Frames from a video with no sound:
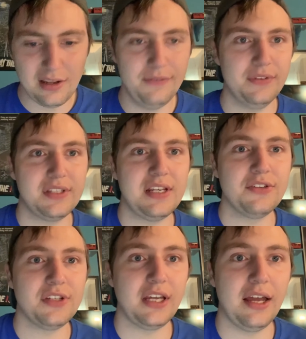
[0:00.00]
It
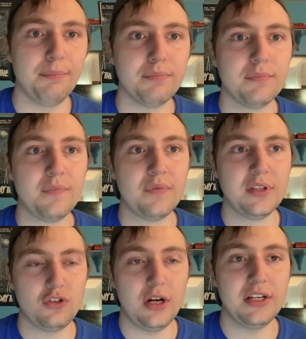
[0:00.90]
sounds like I'm
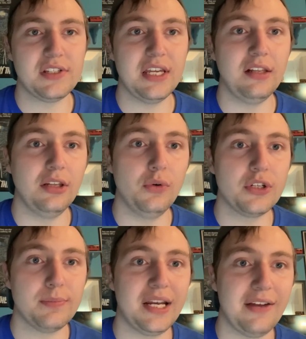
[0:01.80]
trying to say a
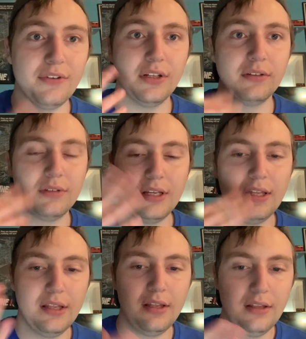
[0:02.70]
Lewis, but have a
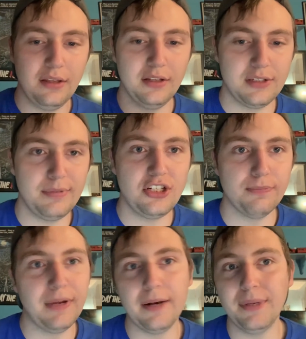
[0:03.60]
speech
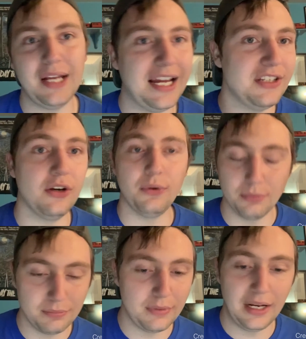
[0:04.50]
impediment. I don't,
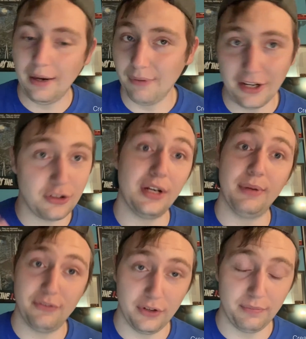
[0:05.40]
and I'm not trying to
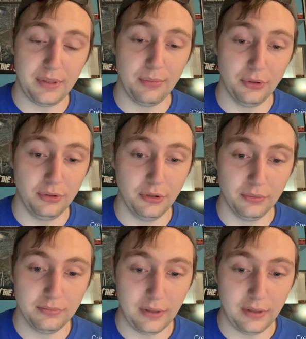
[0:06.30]
make fun of people who do.